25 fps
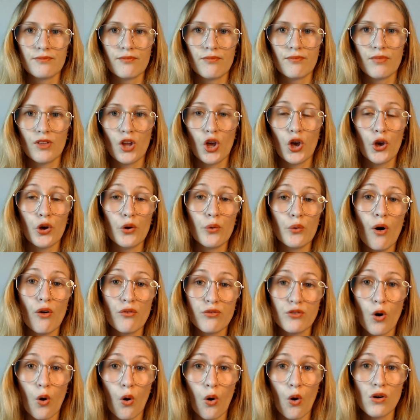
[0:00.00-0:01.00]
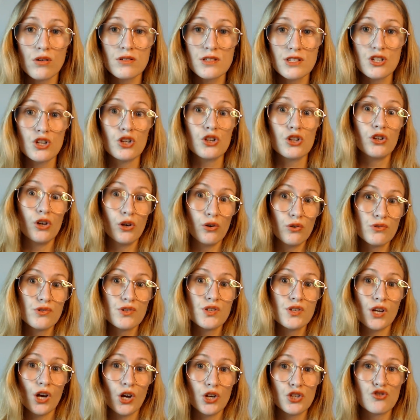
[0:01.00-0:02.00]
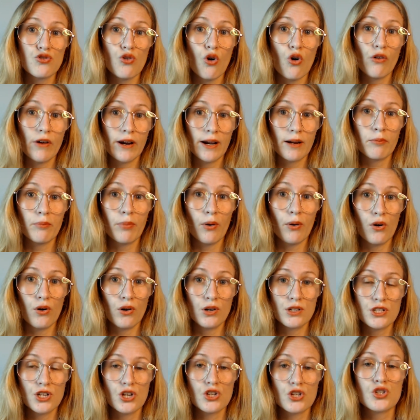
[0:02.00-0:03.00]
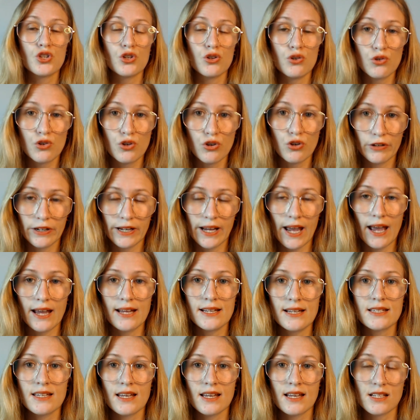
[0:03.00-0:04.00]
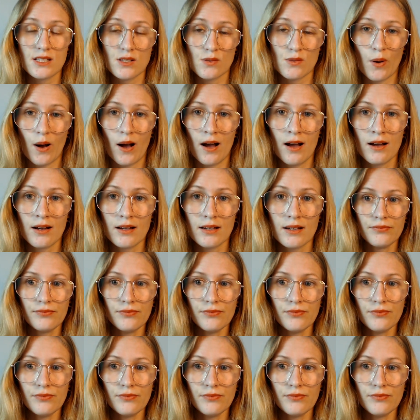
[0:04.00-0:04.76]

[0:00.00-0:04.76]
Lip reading: who, of course, used a drawing board to create his work.